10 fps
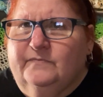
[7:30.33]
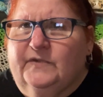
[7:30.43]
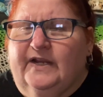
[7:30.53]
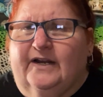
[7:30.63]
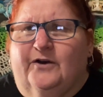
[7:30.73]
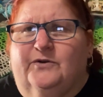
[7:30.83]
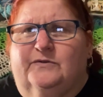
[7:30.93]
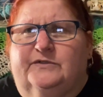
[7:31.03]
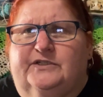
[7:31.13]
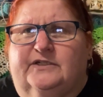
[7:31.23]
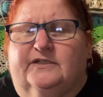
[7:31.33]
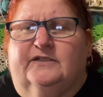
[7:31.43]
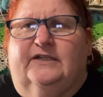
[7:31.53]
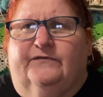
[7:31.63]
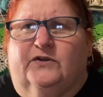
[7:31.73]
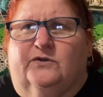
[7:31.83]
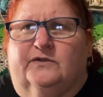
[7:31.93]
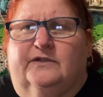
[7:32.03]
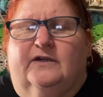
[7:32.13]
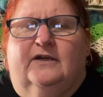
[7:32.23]
you know, it was just
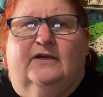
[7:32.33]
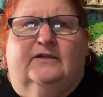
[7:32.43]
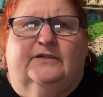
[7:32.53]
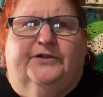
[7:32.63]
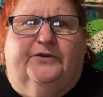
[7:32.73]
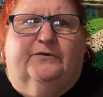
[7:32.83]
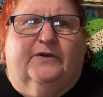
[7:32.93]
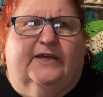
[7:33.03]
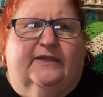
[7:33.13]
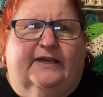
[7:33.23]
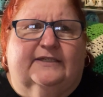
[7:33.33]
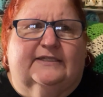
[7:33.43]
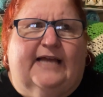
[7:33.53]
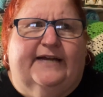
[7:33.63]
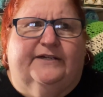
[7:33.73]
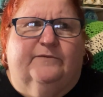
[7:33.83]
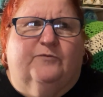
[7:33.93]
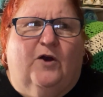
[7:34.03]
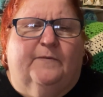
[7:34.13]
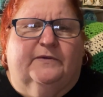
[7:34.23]
difficult to get things lined up
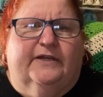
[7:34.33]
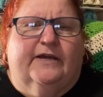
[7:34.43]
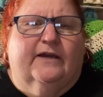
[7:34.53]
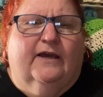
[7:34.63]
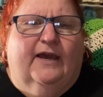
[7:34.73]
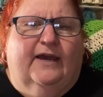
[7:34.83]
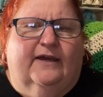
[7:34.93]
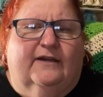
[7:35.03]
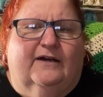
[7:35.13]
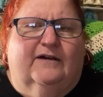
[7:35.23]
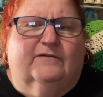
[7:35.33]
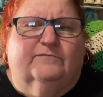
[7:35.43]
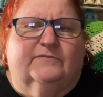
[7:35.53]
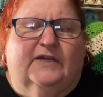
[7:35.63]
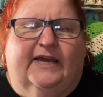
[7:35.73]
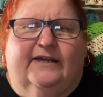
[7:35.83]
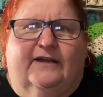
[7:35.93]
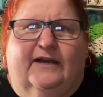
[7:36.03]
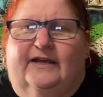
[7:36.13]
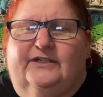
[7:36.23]
properly, and
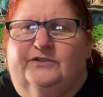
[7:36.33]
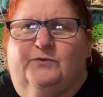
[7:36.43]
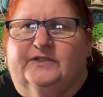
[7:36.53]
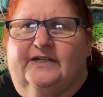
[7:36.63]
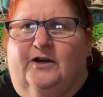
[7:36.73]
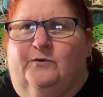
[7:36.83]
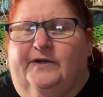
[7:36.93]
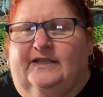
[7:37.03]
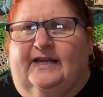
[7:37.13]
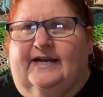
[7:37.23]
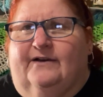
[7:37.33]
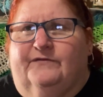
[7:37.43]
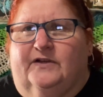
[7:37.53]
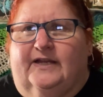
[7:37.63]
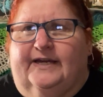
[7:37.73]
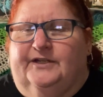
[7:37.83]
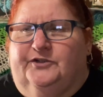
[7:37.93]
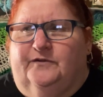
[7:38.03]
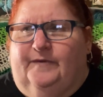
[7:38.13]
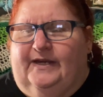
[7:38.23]
it just wasn't going like I felt like it
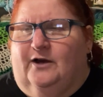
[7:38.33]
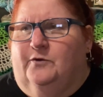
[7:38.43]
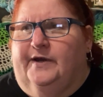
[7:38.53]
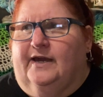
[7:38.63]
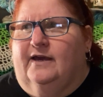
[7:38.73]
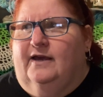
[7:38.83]
should be going,